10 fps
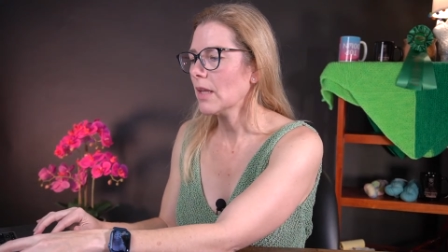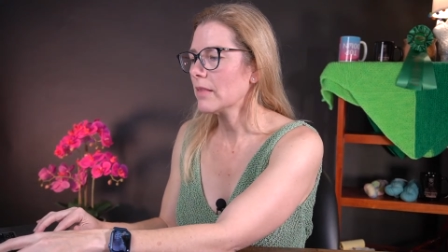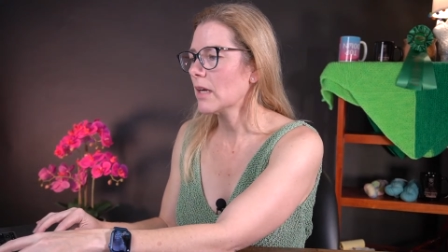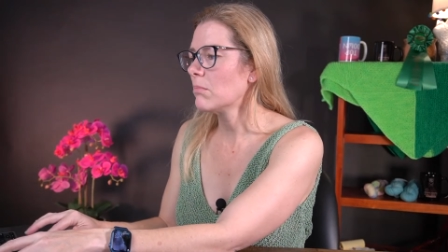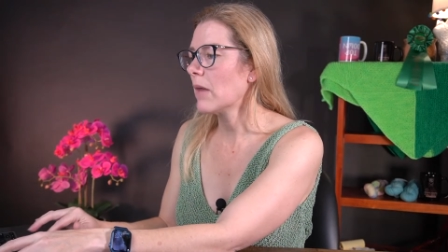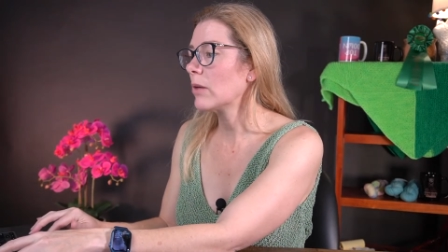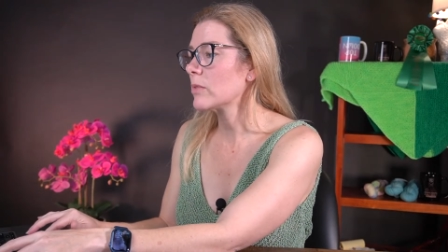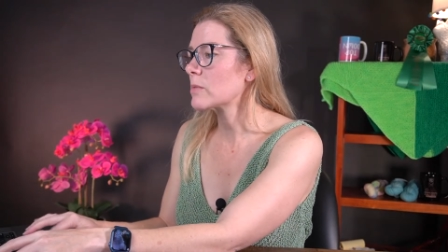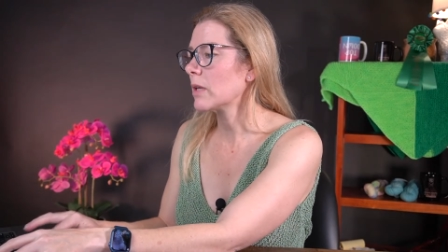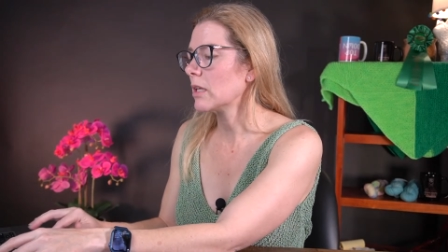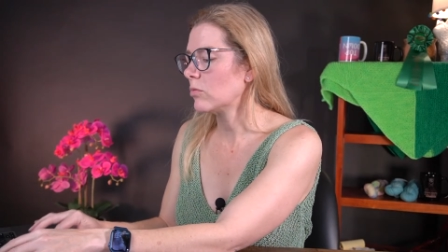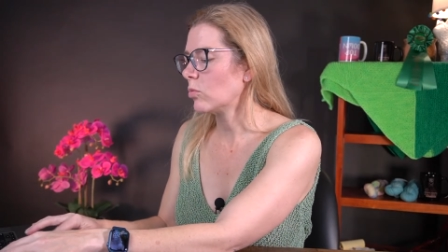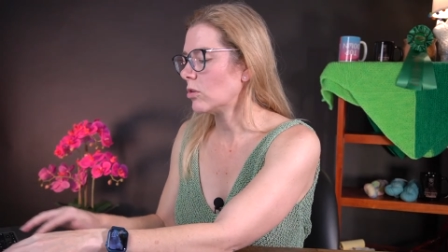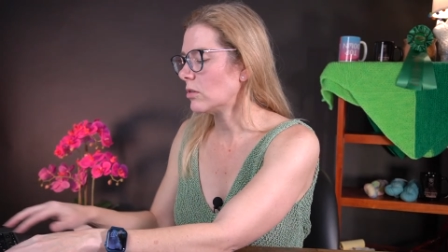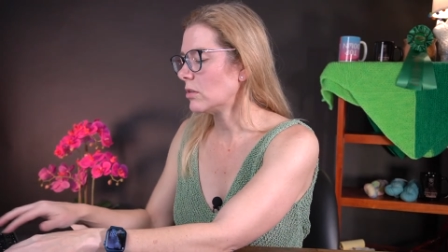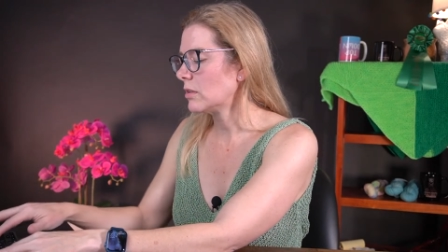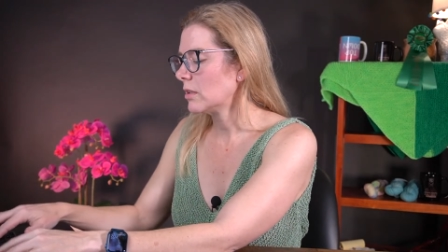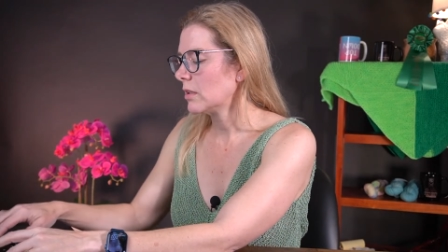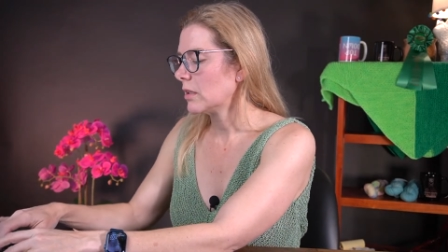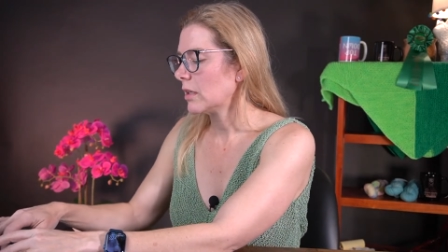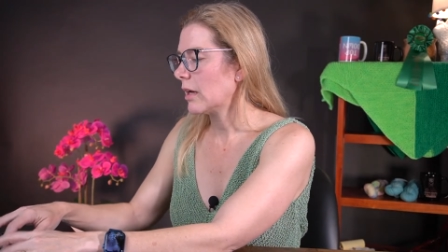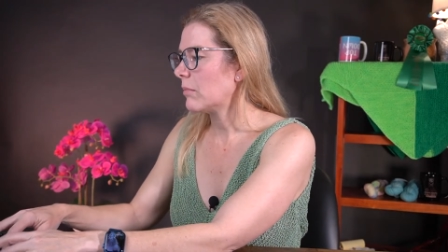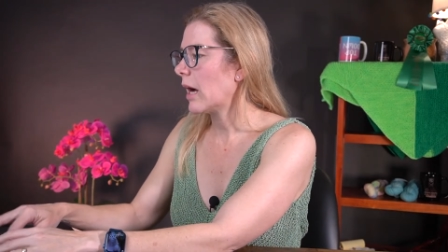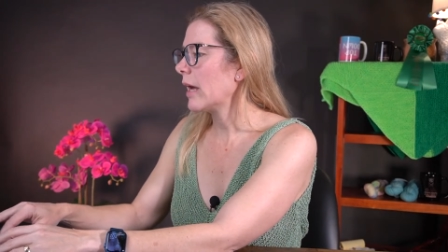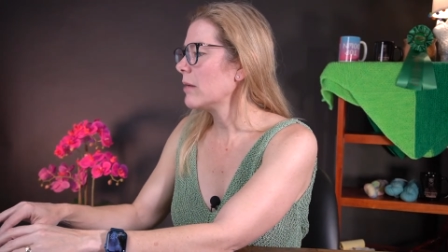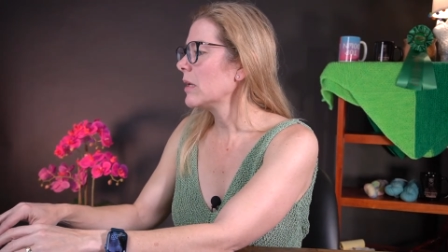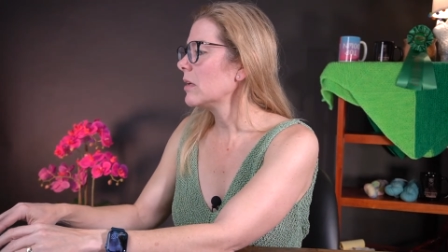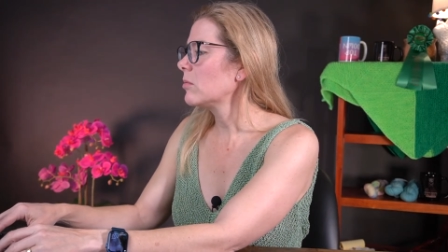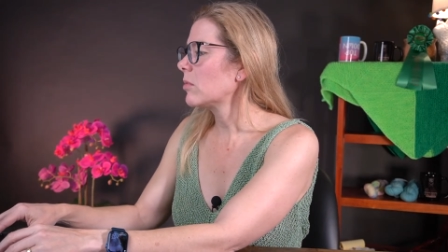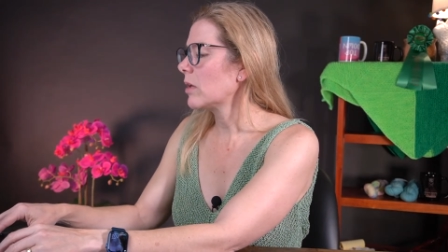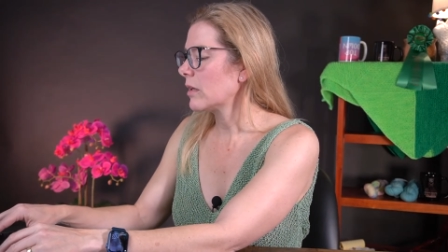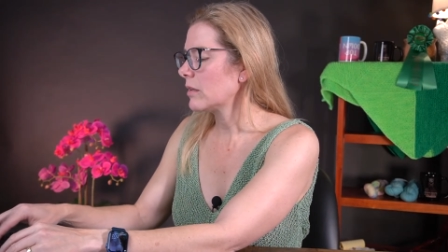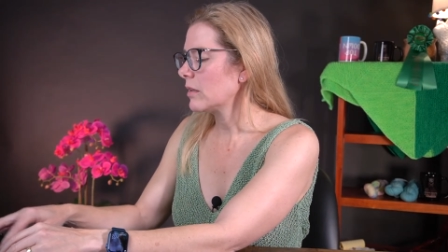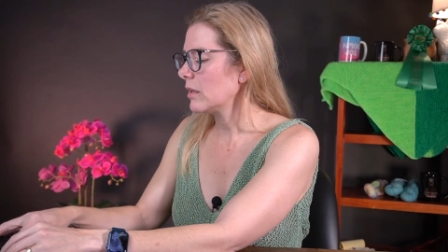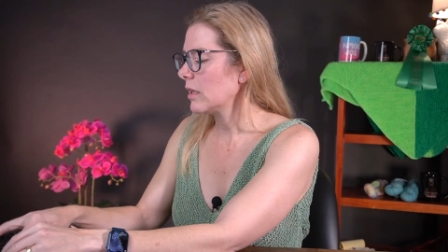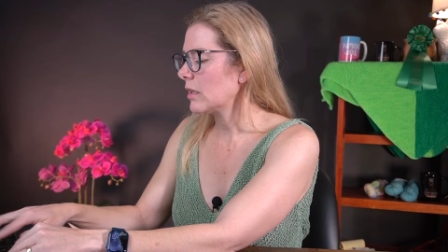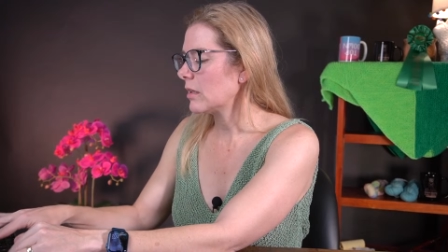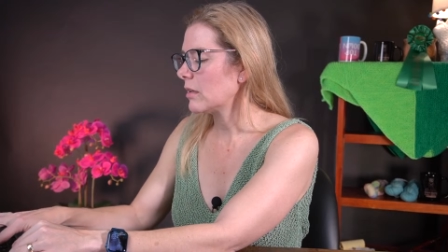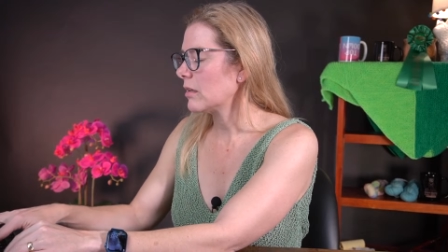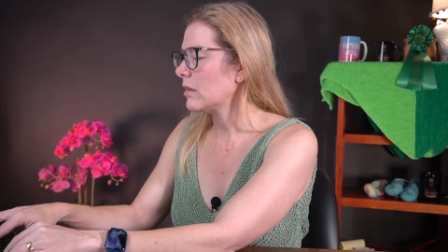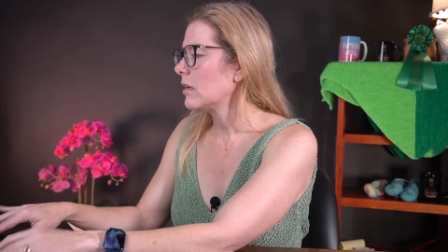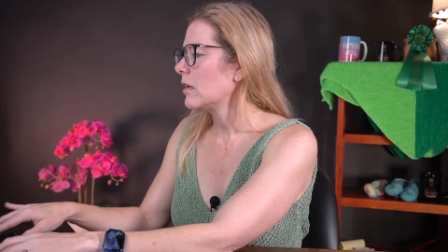That mine was made of wool. I made one in,